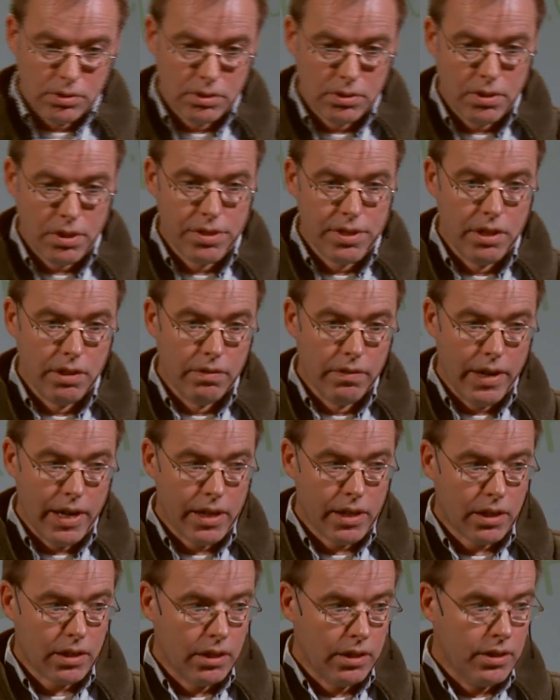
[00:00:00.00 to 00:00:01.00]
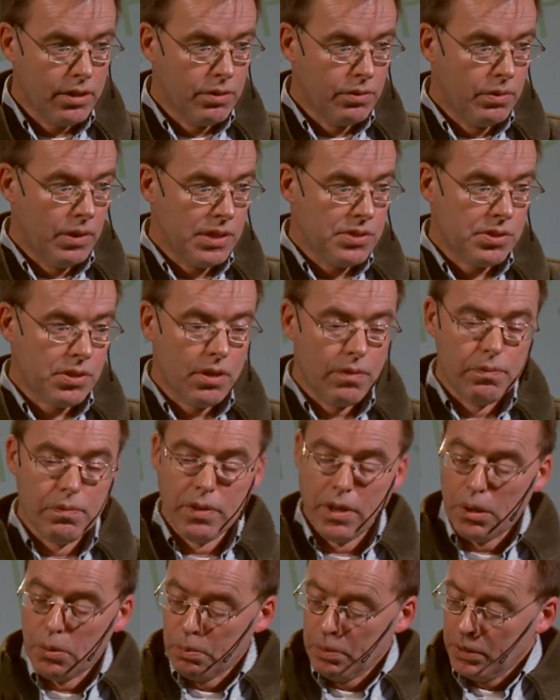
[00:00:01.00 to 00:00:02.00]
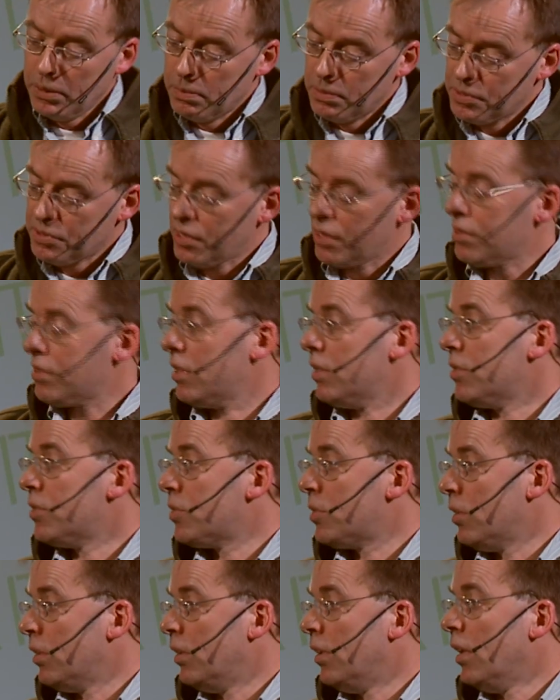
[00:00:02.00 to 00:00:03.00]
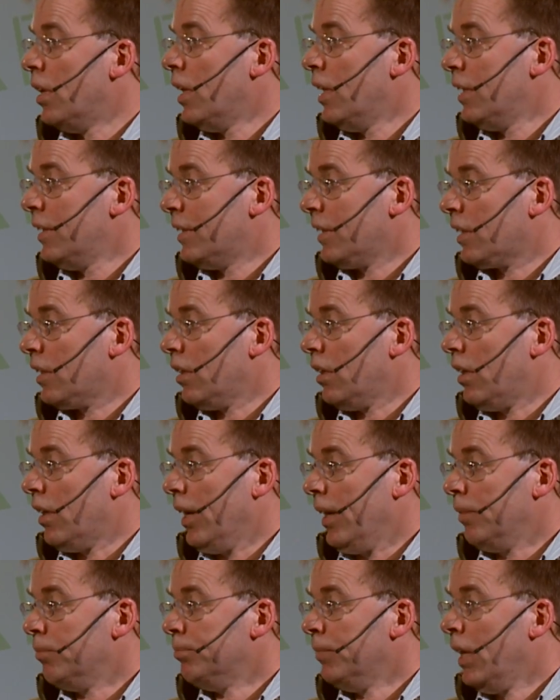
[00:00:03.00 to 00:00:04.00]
theoretically the risk of weed resistance should decline.